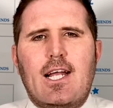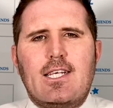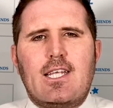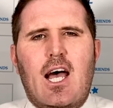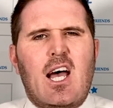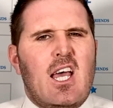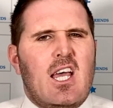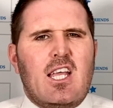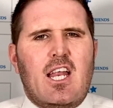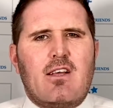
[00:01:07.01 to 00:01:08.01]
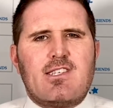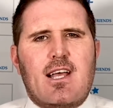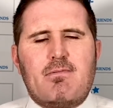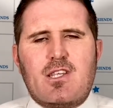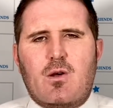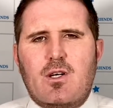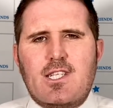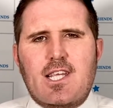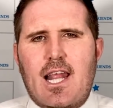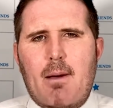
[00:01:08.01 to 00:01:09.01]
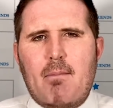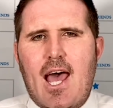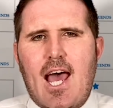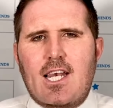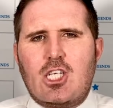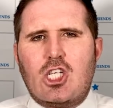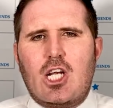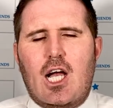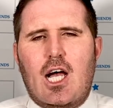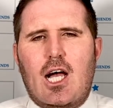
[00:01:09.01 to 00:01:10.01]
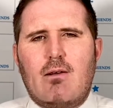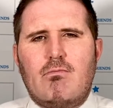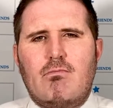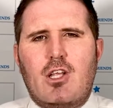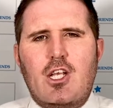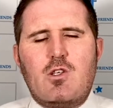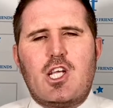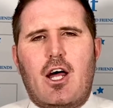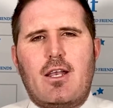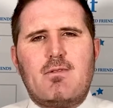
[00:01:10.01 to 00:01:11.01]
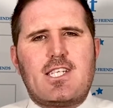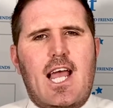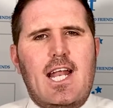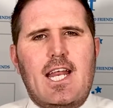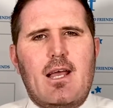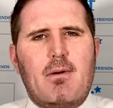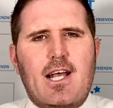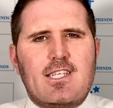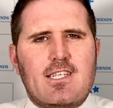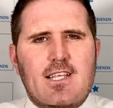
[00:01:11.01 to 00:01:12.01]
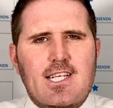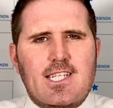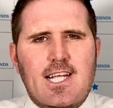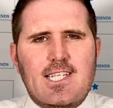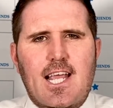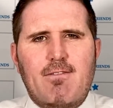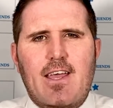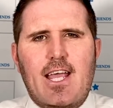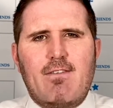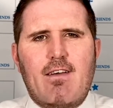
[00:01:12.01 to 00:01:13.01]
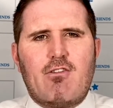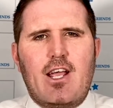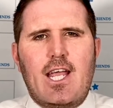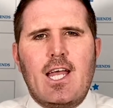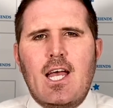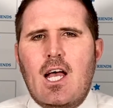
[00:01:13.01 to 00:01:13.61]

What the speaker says: And subsequent to that match, the new Tottenham Stadium has CCTV of every